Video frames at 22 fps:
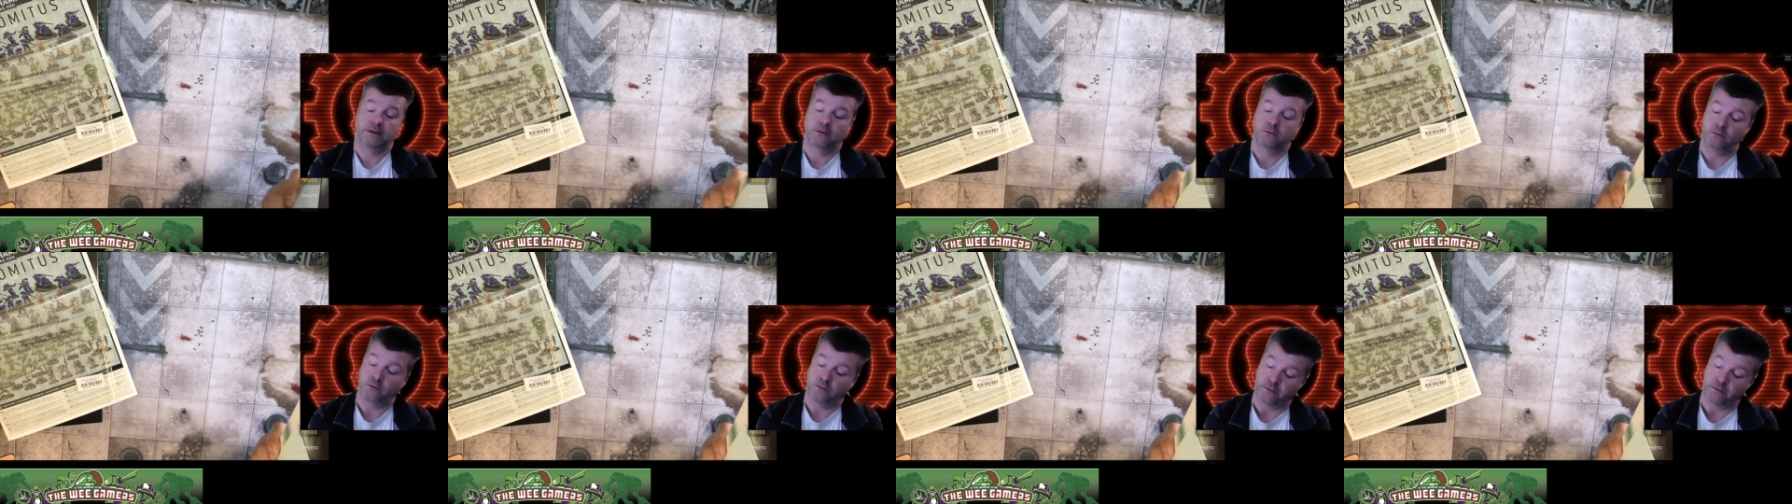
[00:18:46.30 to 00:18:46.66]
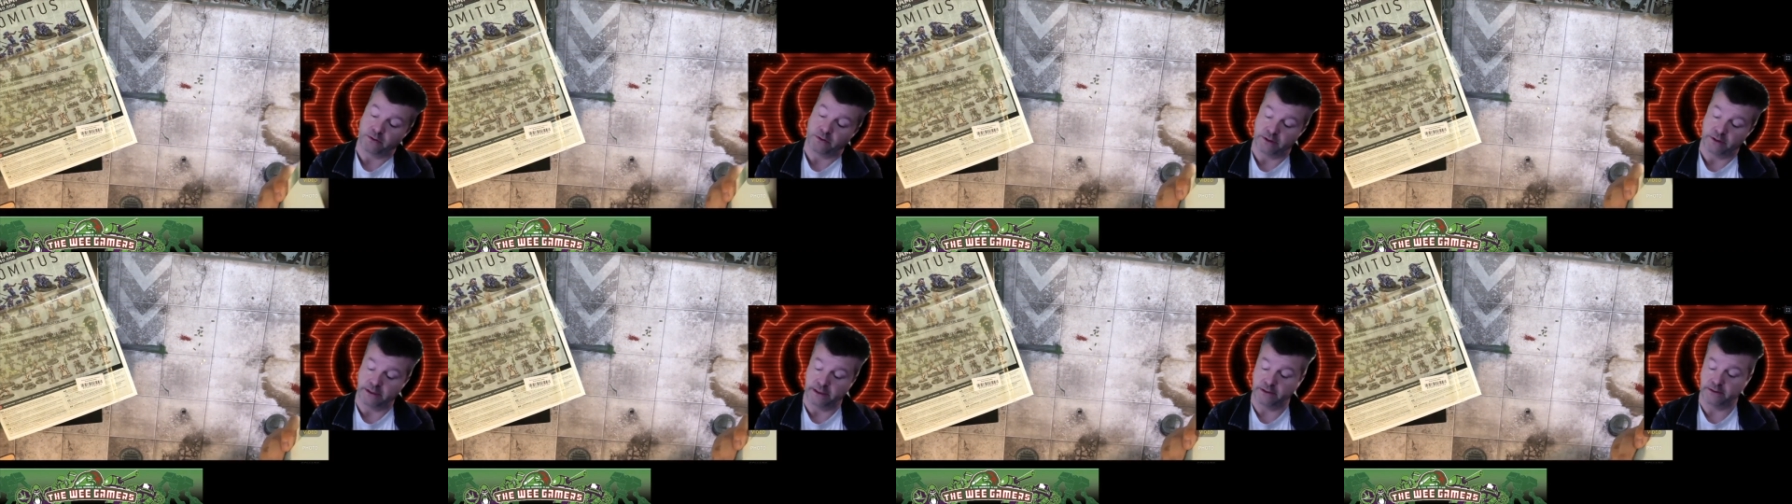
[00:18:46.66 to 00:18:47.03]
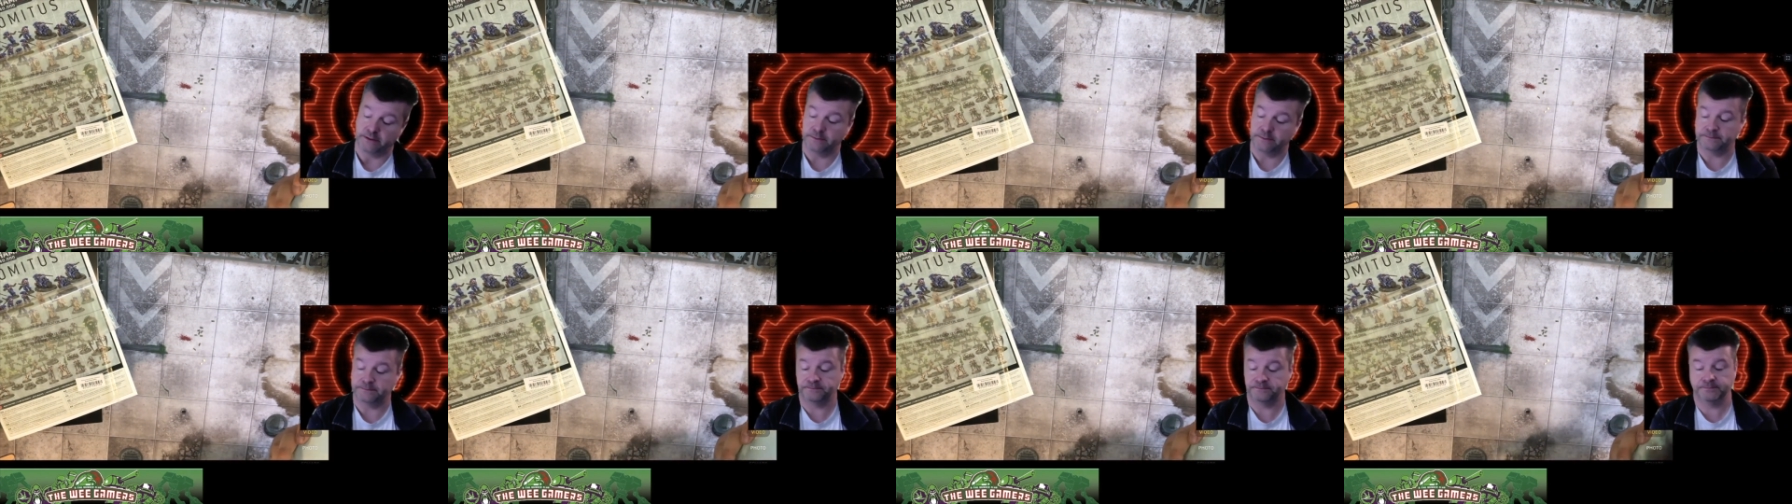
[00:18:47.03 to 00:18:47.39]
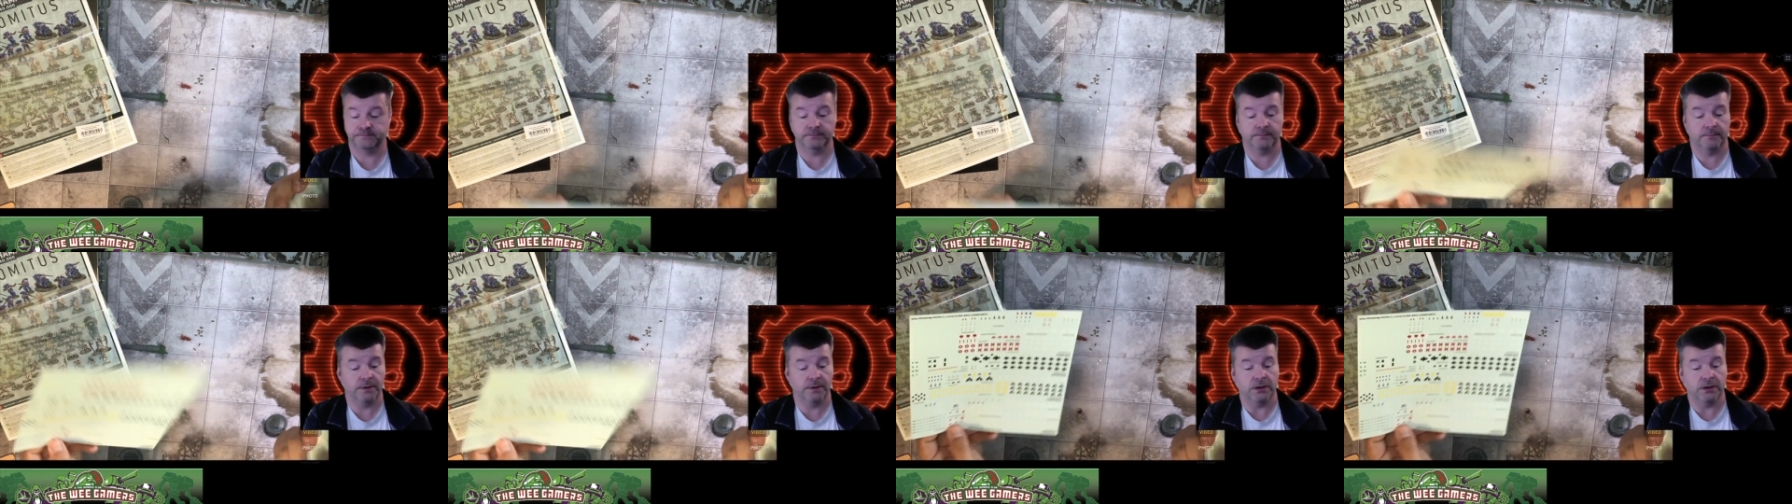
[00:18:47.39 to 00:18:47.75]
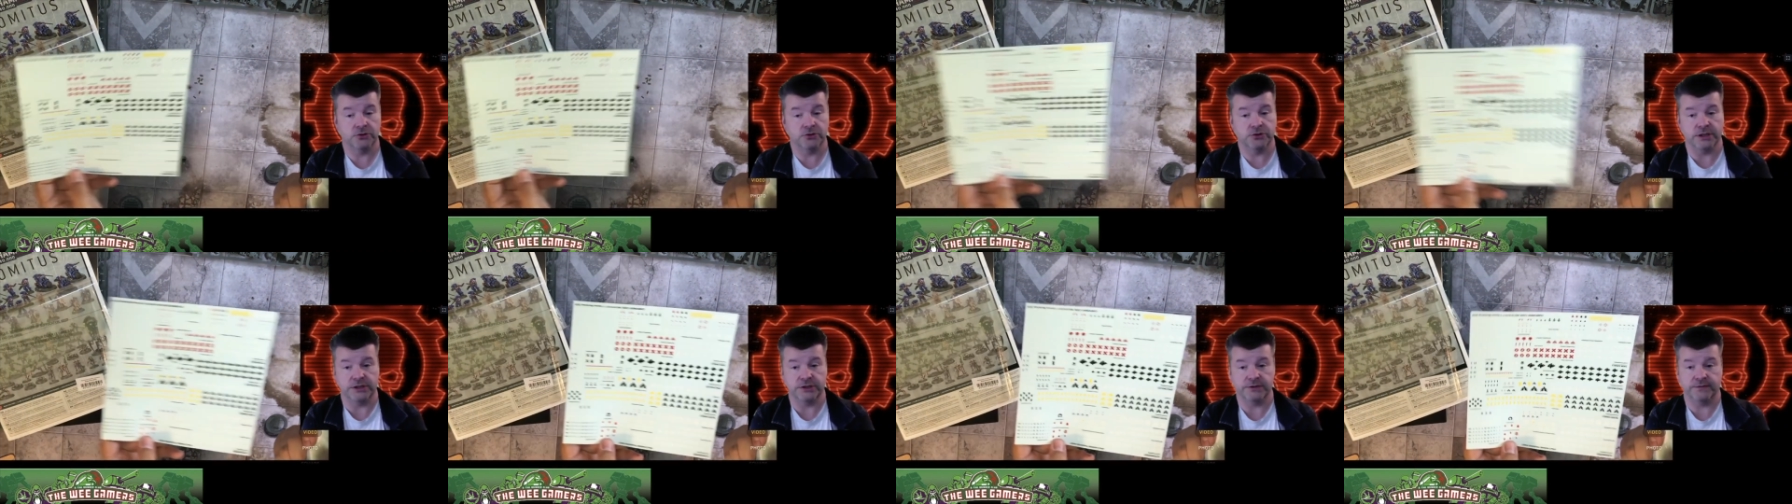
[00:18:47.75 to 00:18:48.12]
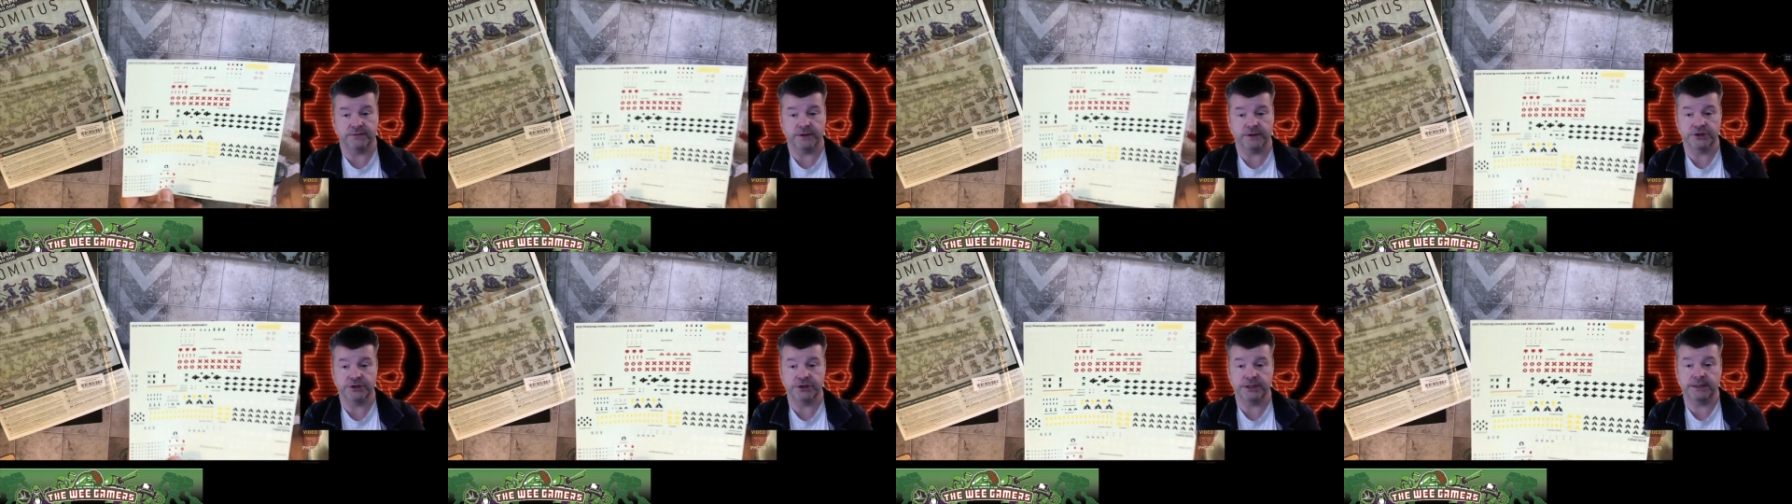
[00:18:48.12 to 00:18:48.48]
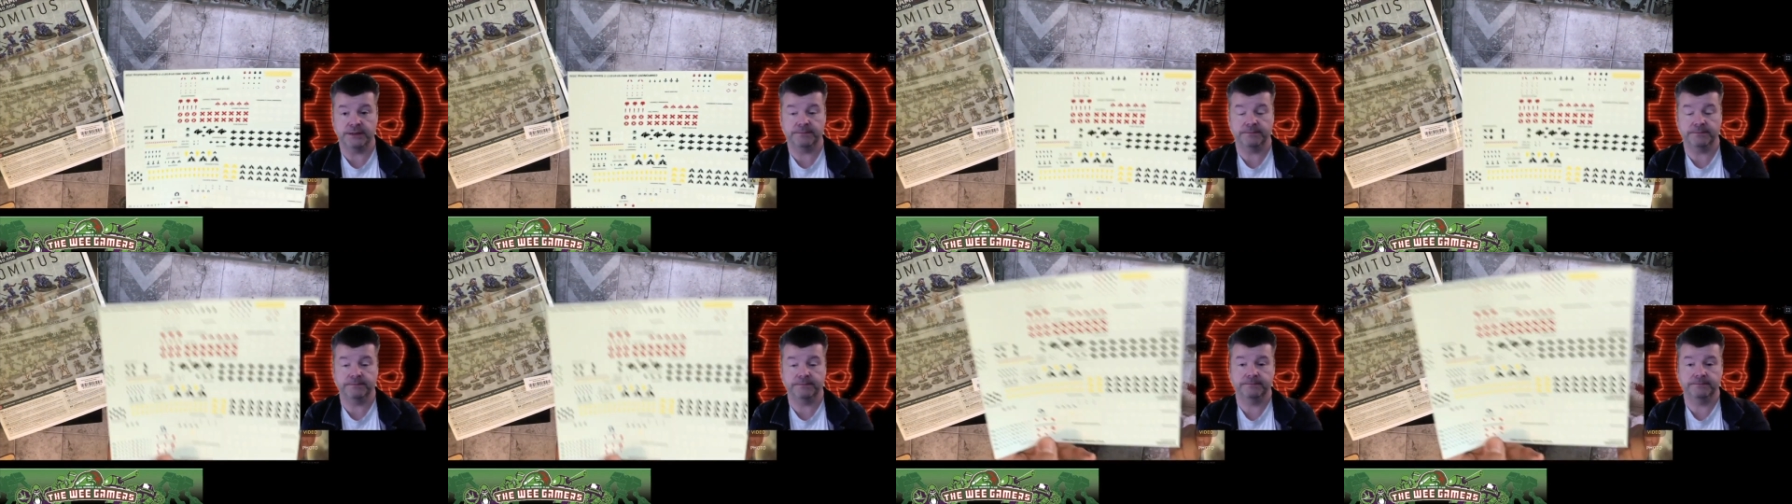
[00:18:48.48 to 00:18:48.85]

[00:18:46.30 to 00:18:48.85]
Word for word: What we got here, transfer sheet.